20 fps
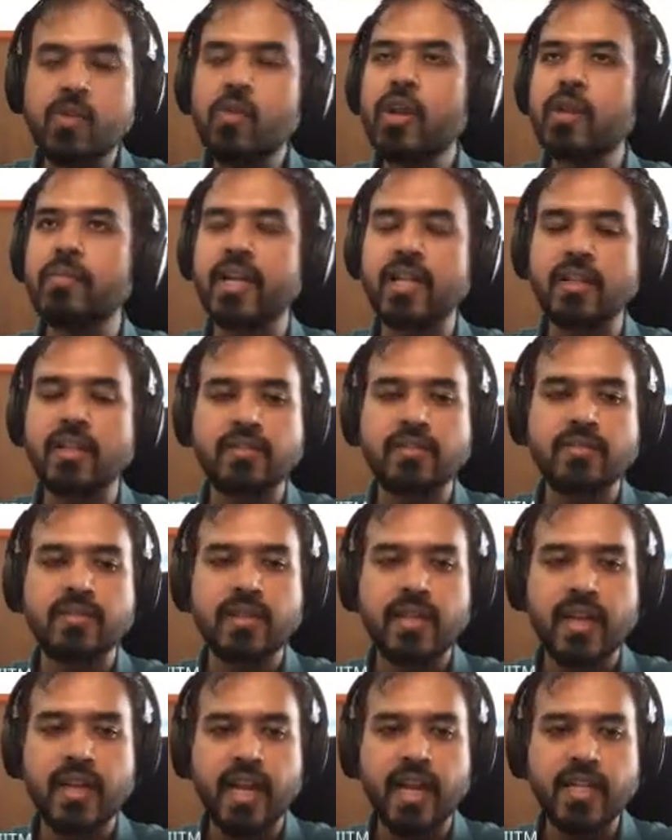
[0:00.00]

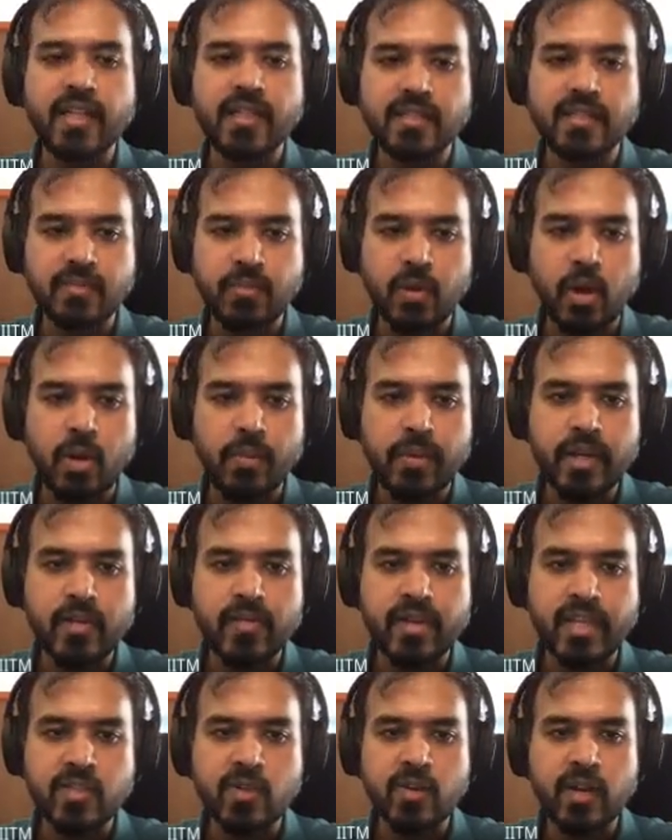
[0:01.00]
proposition that
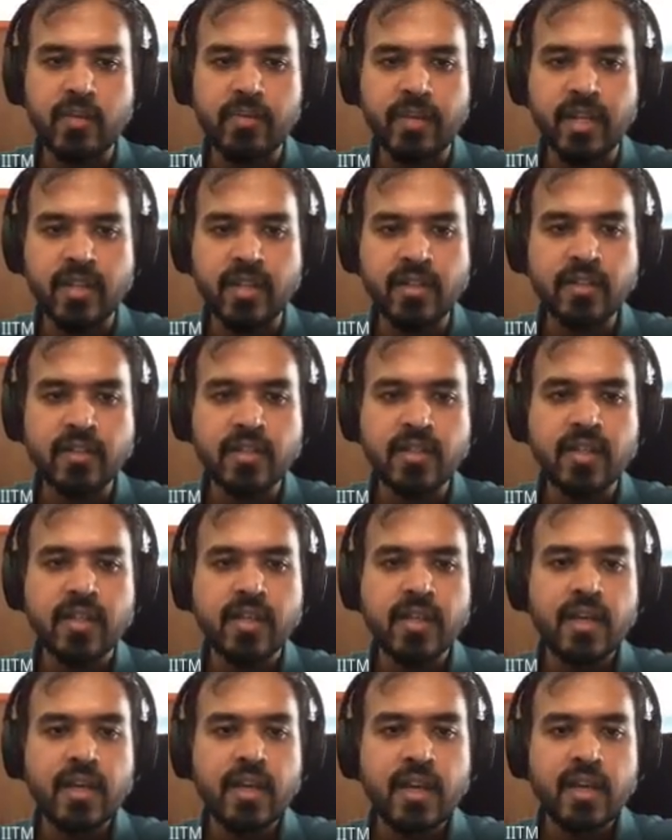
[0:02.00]
for all P
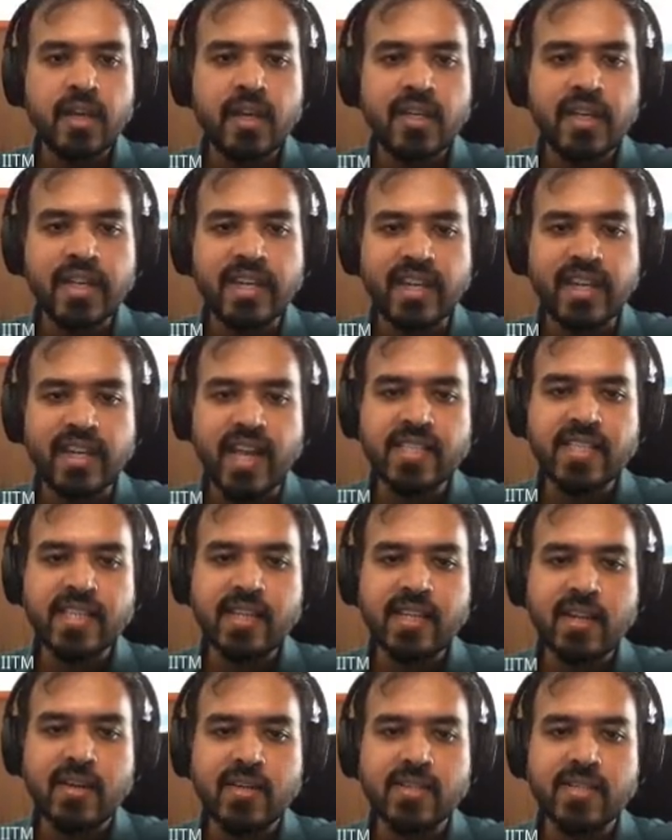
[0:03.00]
or not
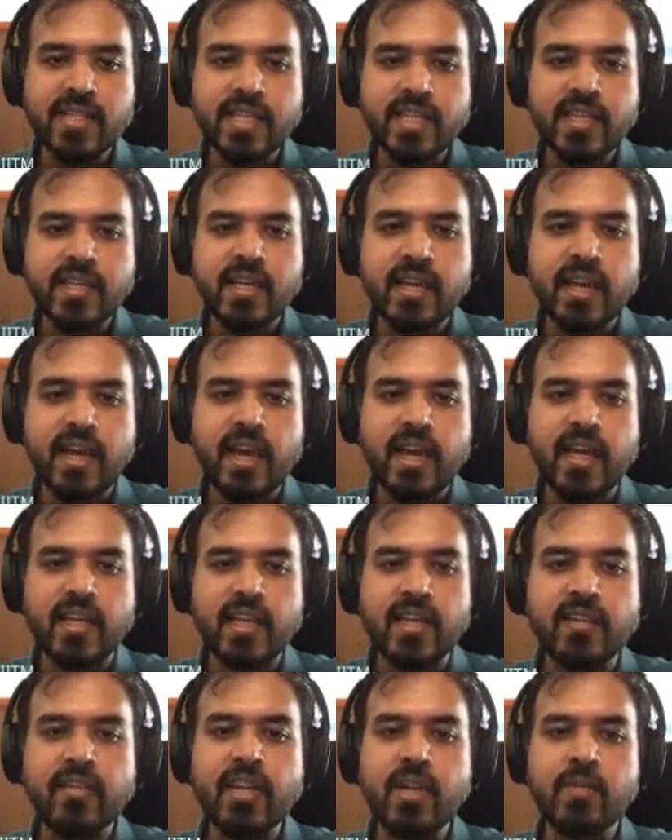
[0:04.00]
P is true,
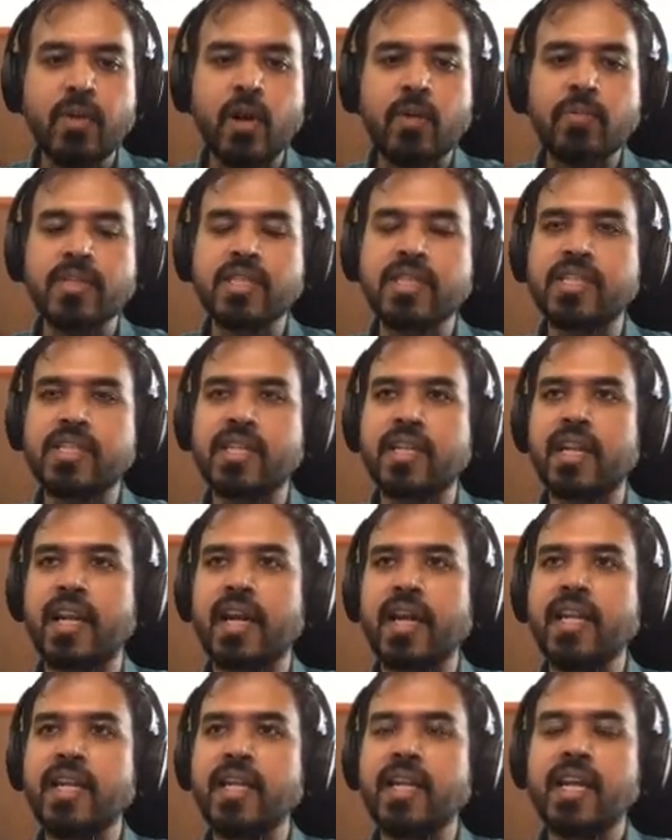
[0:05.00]
right? Because
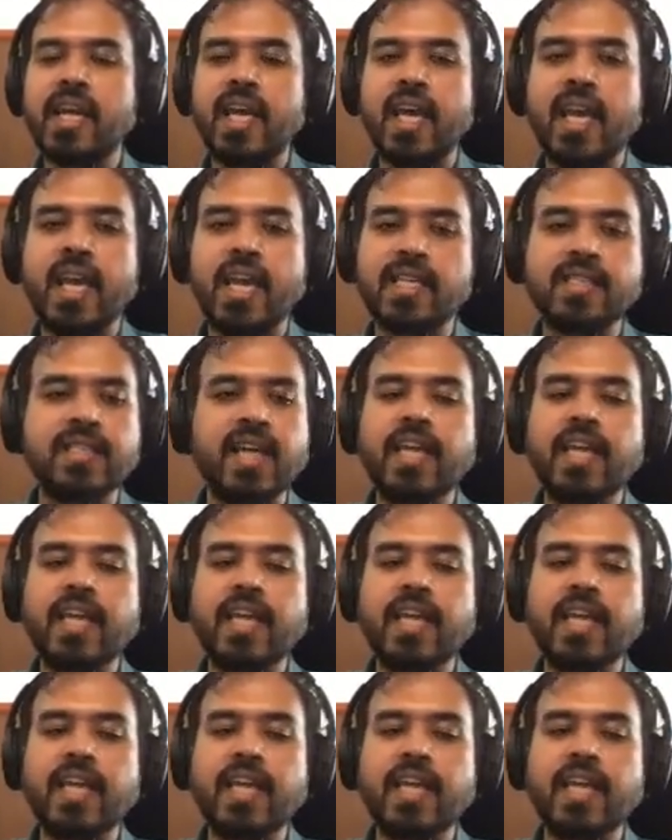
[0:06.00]
every